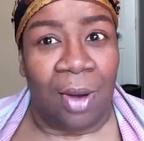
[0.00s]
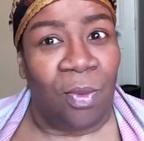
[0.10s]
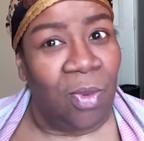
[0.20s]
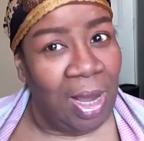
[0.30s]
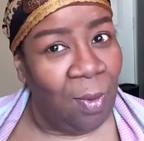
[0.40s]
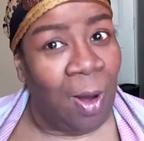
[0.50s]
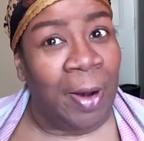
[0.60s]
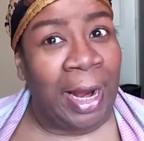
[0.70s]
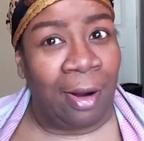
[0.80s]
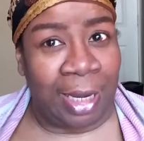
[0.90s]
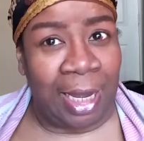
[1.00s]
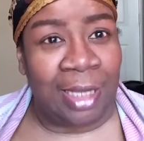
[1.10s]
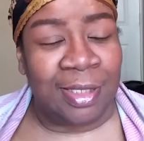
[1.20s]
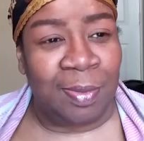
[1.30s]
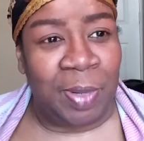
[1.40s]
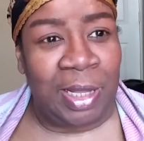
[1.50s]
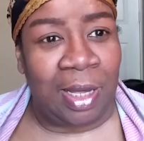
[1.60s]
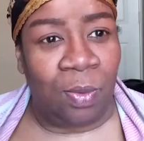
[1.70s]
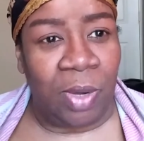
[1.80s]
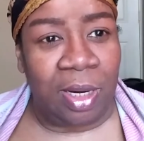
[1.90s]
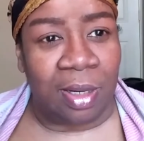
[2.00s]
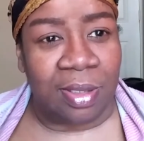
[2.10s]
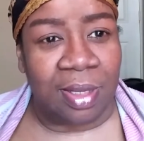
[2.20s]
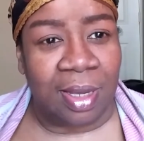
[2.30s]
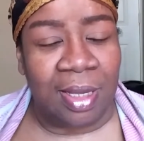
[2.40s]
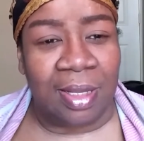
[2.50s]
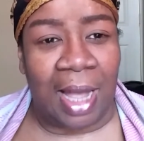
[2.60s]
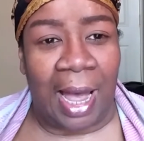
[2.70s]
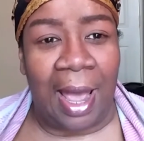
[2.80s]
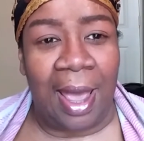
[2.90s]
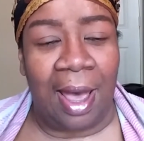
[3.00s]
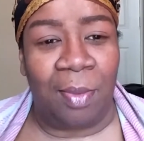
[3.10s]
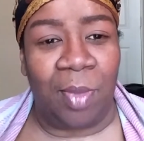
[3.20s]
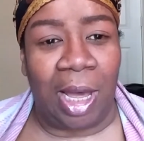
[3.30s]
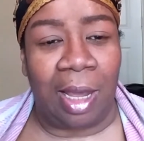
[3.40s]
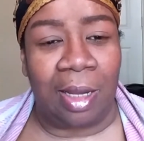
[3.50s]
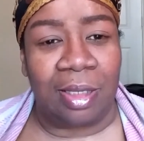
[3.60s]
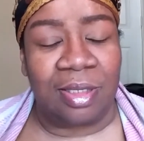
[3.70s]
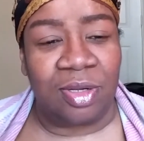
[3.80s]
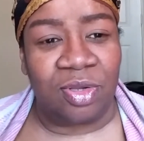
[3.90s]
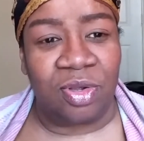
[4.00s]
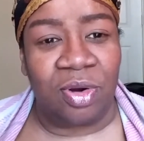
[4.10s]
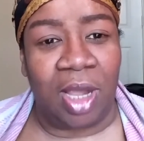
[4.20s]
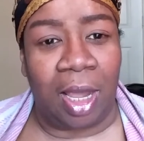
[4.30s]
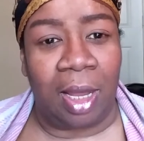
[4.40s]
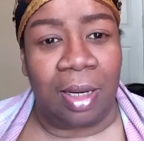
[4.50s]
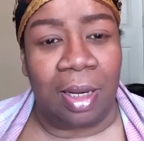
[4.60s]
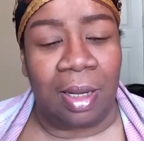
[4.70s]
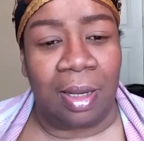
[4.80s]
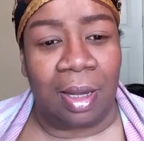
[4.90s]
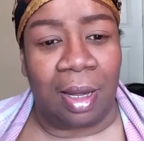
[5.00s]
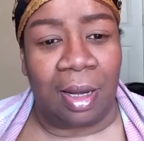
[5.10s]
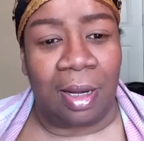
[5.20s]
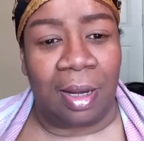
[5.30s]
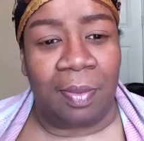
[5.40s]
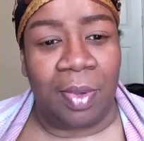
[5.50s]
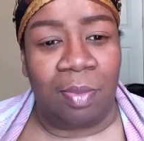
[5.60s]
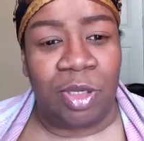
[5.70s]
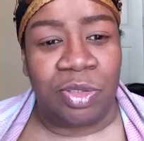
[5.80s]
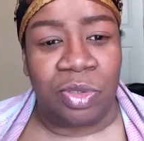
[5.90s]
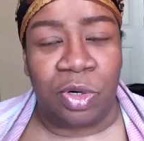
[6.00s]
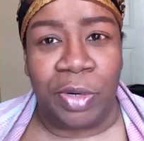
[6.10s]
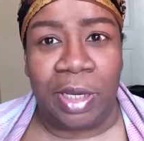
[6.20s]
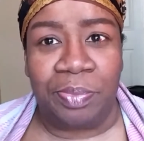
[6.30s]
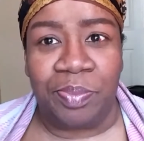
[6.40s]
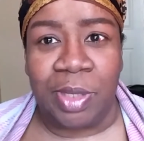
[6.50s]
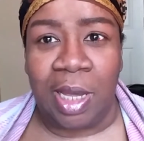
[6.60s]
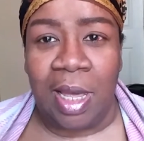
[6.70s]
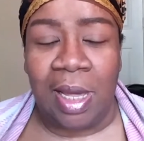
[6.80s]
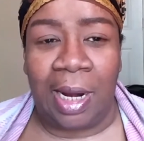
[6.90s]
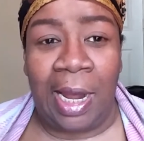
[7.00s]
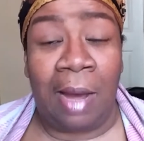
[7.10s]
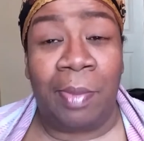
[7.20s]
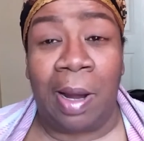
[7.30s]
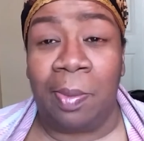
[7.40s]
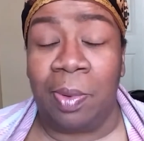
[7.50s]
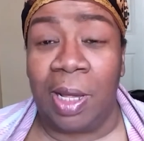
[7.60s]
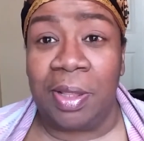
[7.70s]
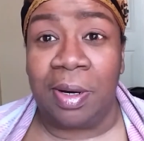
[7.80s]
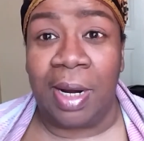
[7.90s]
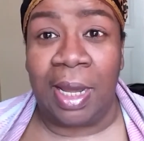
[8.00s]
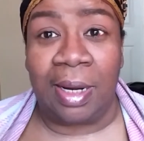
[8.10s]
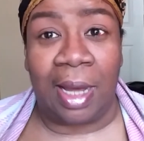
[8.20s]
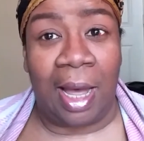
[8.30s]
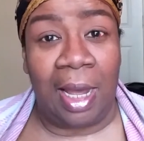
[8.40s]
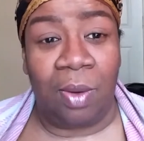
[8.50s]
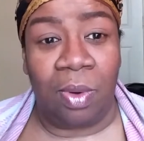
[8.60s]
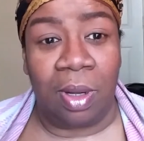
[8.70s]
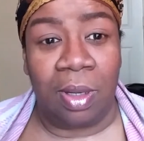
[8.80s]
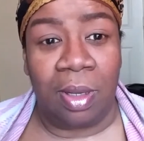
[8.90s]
we want our kids to be there with us. Because I have my sister in Missouri, and I have my brother in Iowa.